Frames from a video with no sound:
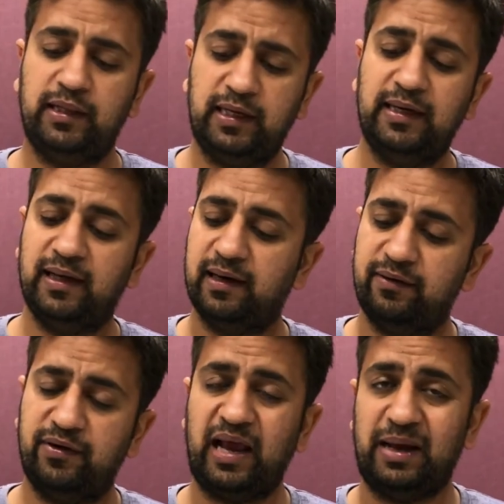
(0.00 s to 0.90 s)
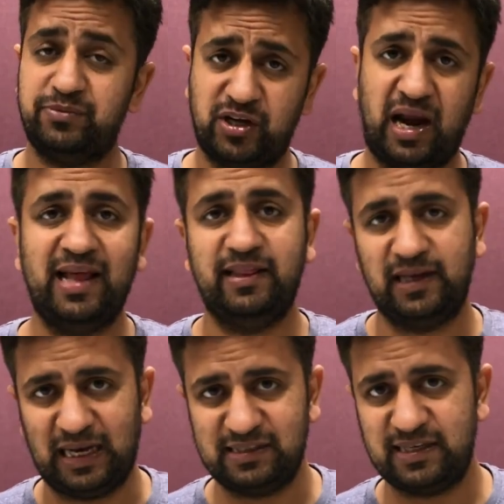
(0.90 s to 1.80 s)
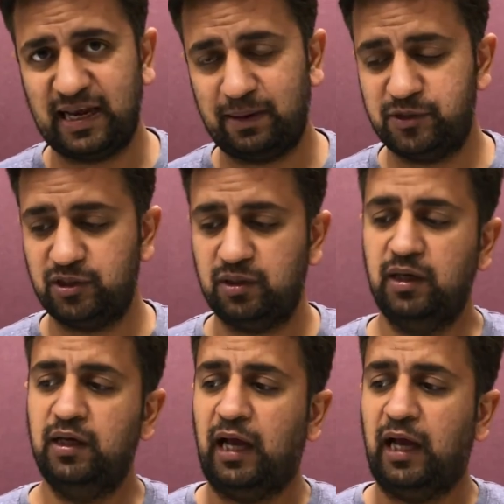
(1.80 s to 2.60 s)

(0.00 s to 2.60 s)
the integrated capture and the classic capture.